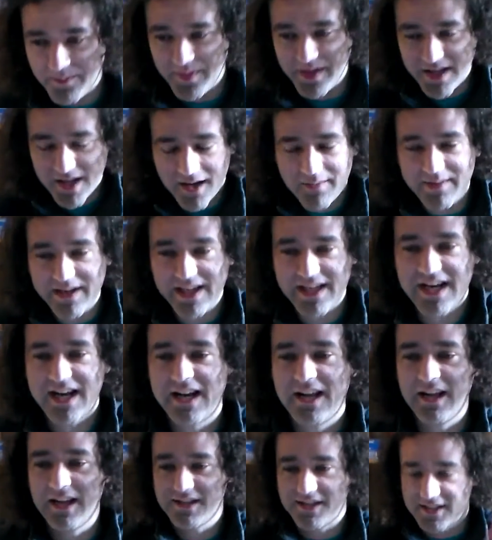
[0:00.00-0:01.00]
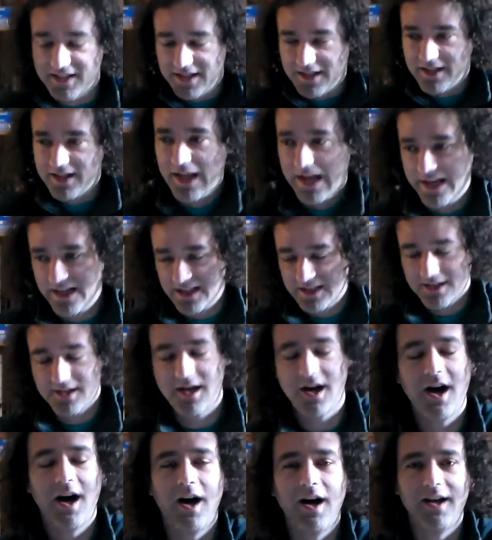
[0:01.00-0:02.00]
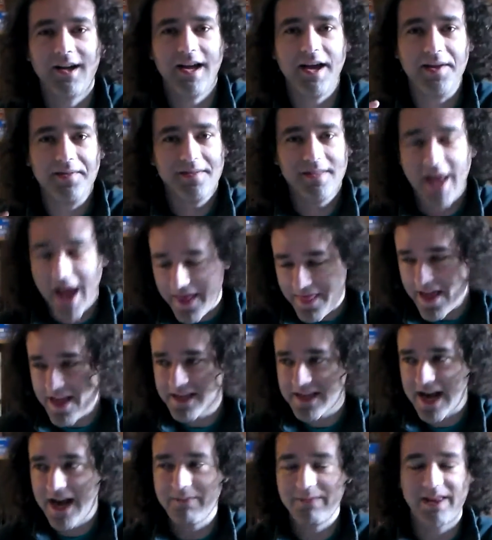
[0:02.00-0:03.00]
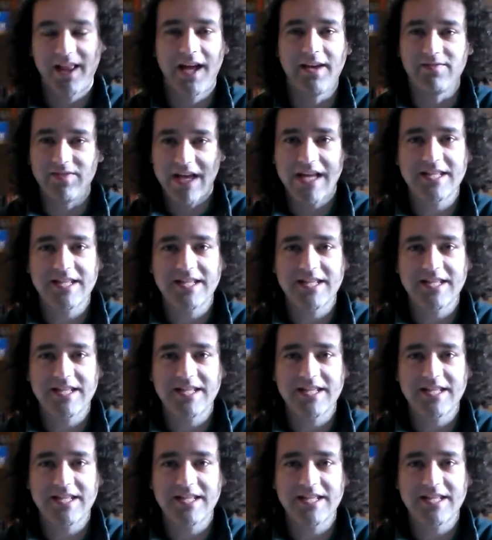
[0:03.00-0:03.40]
becoming an adolescent and, like, at that time in life,